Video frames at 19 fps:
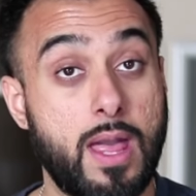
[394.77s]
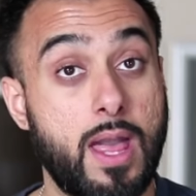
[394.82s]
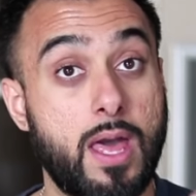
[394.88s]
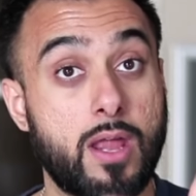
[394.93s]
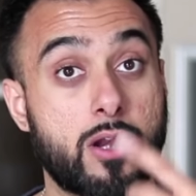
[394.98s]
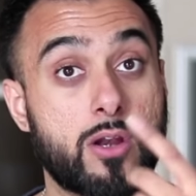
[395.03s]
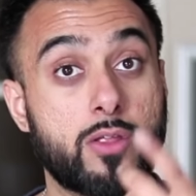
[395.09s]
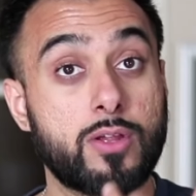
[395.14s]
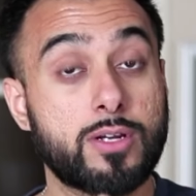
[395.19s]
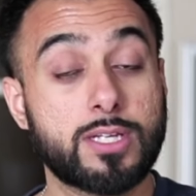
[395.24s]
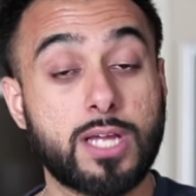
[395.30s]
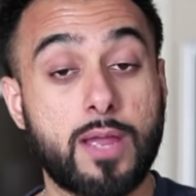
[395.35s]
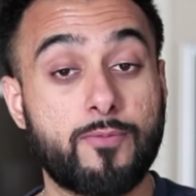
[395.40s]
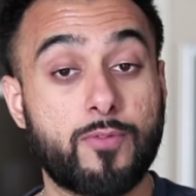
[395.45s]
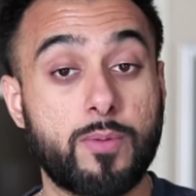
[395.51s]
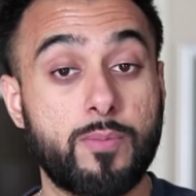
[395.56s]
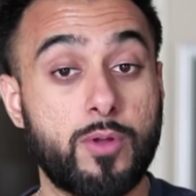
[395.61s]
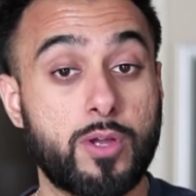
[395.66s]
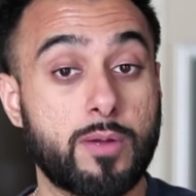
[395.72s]
And another time
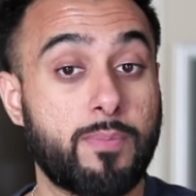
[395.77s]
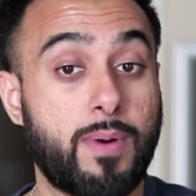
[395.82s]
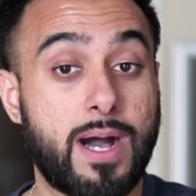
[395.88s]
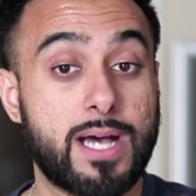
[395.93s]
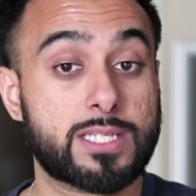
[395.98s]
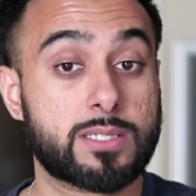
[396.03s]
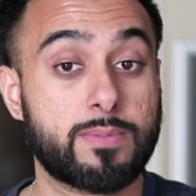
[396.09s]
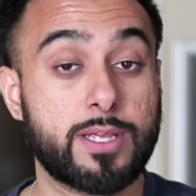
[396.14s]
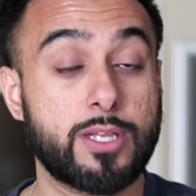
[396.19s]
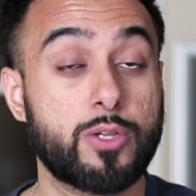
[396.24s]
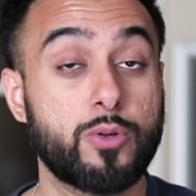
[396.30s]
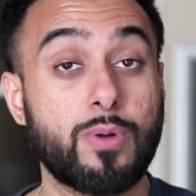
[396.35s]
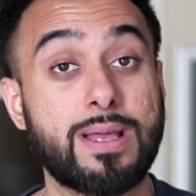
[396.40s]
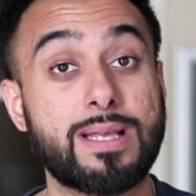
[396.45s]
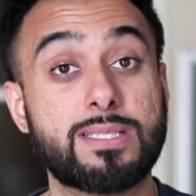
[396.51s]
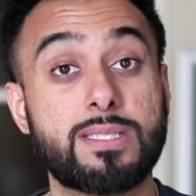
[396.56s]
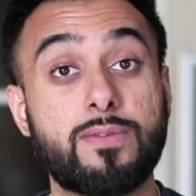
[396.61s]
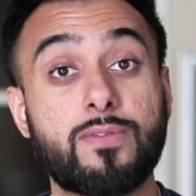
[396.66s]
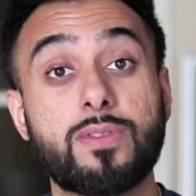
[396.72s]
frame you can possibly do
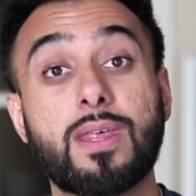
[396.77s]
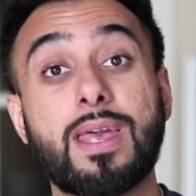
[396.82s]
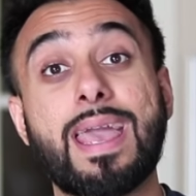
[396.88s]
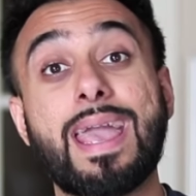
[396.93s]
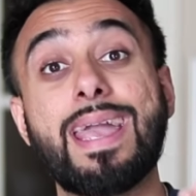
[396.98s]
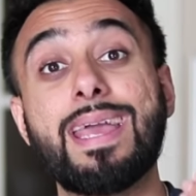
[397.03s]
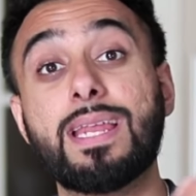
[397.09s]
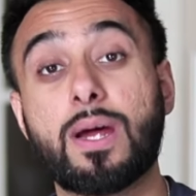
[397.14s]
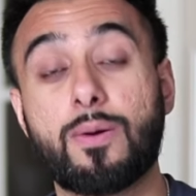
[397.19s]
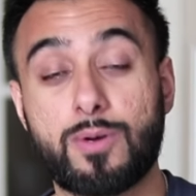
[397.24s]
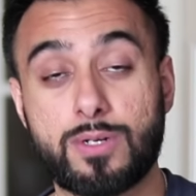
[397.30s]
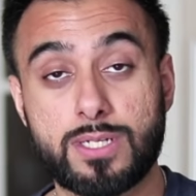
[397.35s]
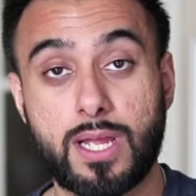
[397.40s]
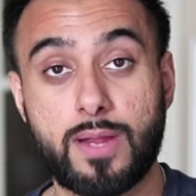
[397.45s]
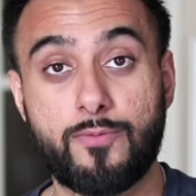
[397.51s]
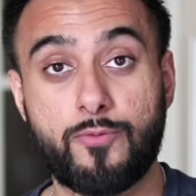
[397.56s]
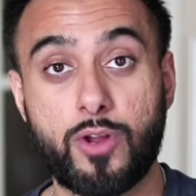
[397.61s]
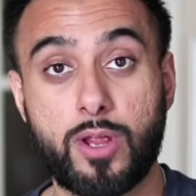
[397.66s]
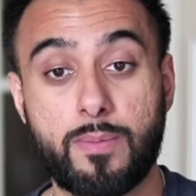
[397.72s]
is even the 8-hour
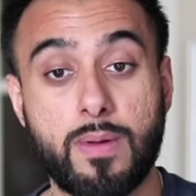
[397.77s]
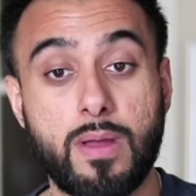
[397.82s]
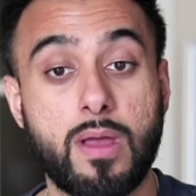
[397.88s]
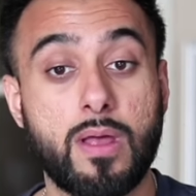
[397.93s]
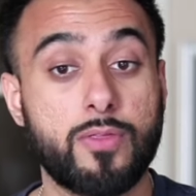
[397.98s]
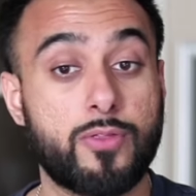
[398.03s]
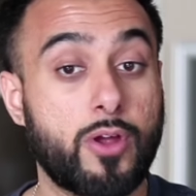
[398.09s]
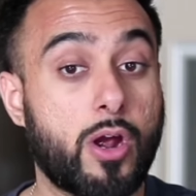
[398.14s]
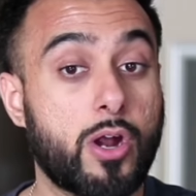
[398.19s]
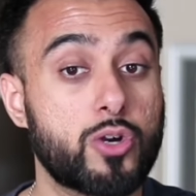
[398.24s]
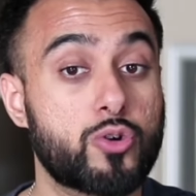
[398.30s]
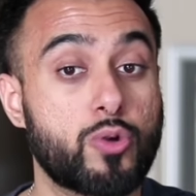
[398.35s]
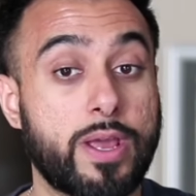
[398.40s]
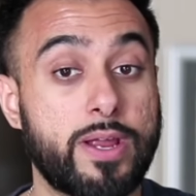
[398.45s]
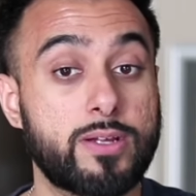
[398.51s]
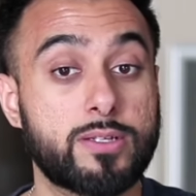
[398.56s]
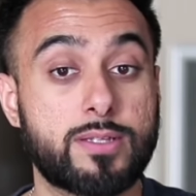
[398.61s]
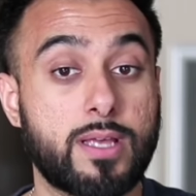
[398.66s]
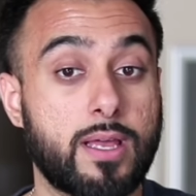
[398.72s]
time frame. There are
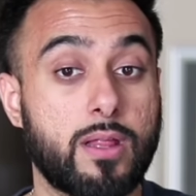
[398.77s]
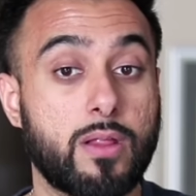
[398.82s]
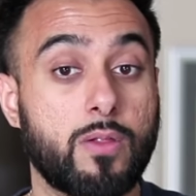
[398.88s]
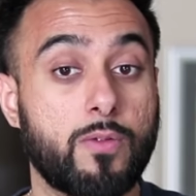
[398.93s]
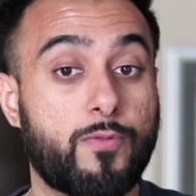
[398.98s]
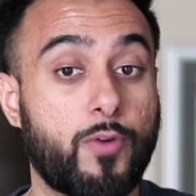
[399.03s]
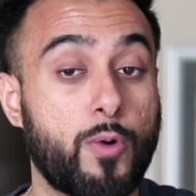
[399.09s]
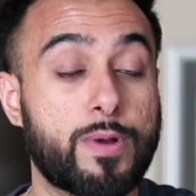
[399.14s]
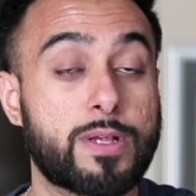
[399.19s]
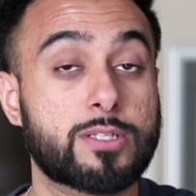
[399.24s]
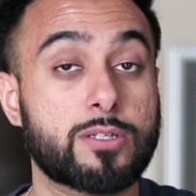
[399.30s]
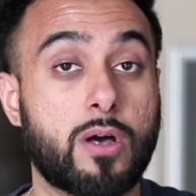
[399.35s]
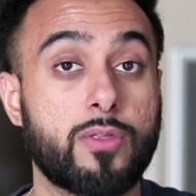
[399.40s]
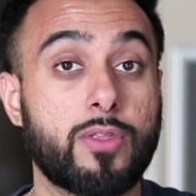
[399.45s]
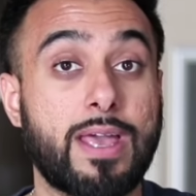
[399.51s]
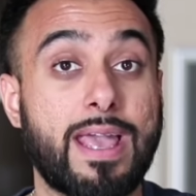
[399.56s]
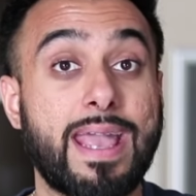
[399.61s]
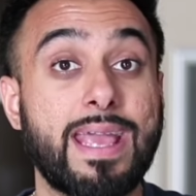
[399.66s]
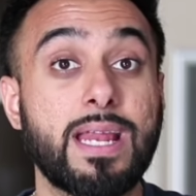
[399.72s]
traders that focus
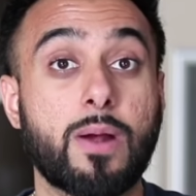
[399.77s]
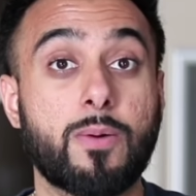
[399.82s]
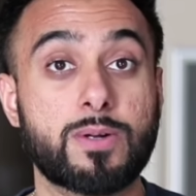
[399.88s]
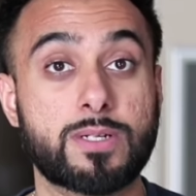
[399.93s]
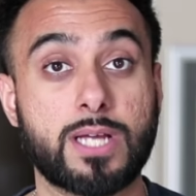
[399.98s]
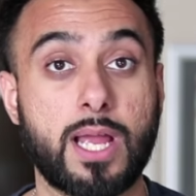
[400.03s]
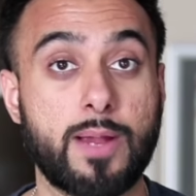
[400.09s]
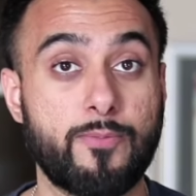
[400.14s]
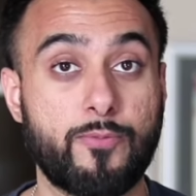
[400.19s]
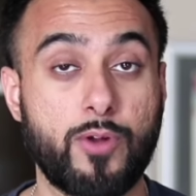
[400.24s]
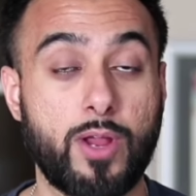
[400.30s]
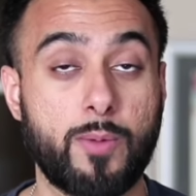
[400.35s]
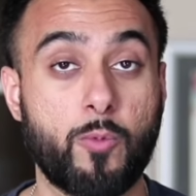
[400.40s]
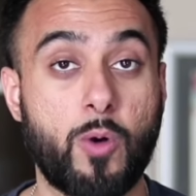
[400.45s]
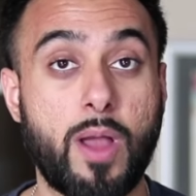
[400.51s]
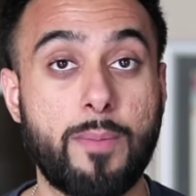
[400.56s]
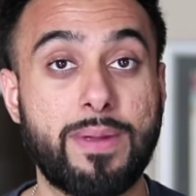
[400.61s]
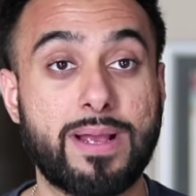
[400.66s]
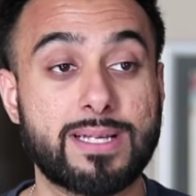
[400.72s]
on the 8-hour time frame.
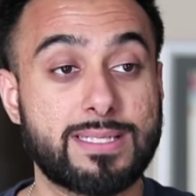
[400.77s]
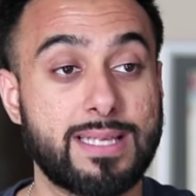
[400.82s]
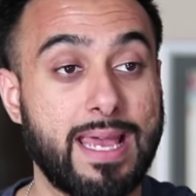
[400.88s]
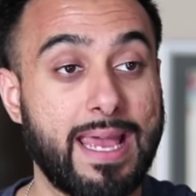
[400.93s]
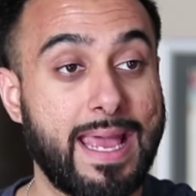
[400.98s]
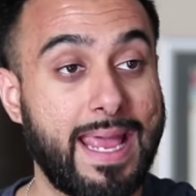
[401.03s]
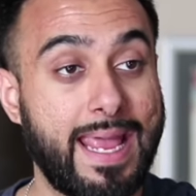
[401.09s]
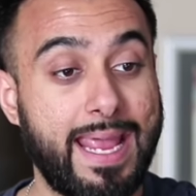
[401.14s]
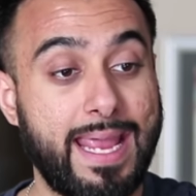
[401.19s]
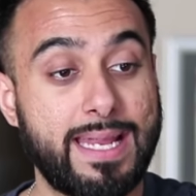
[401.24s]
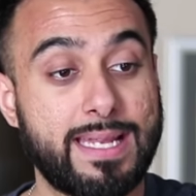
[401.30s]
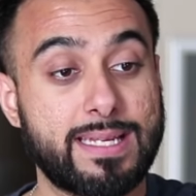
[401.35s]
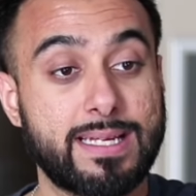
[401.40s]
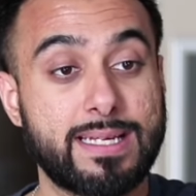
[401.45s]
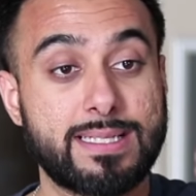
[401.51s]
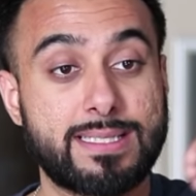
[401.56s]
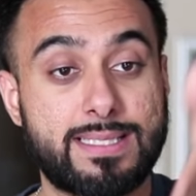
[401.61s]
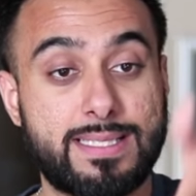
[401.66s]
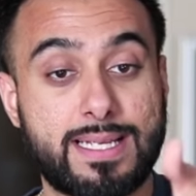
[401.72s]
Why? Because 8,
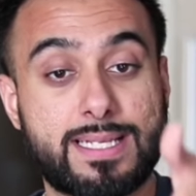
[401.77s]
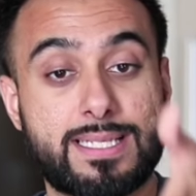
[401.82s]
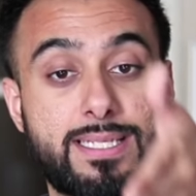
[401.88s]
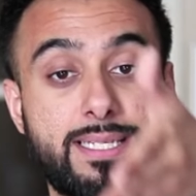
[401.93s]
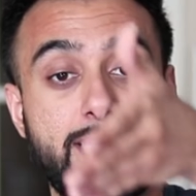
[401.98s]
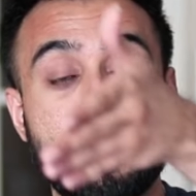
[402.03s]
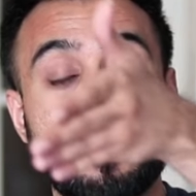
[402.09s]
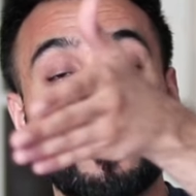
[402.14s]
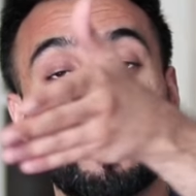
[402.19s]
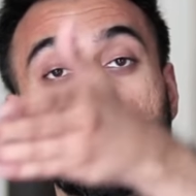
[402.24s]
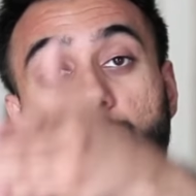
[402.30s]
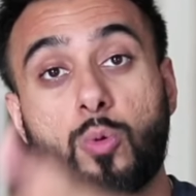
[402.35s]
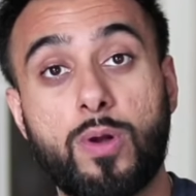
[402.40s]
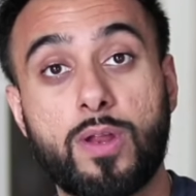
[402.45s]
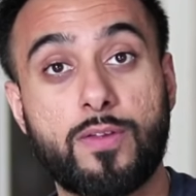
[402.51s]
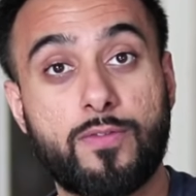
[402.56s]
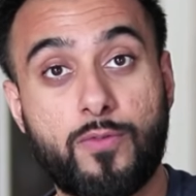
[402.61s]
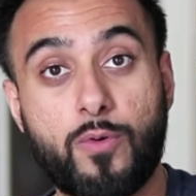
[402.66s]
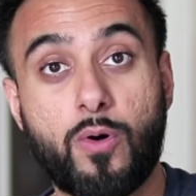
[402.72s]
16,
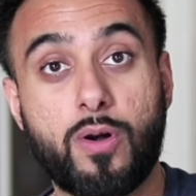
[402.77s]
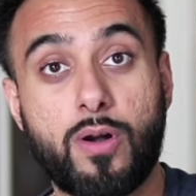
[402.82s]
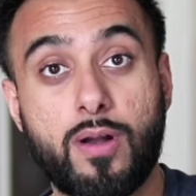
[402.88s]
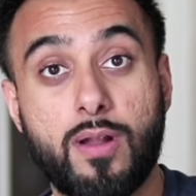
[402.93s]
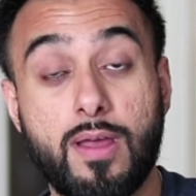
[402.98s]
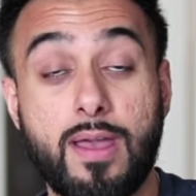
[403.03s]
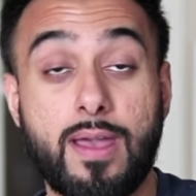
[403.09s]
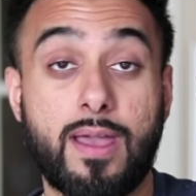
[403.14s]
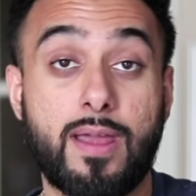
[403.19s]
24.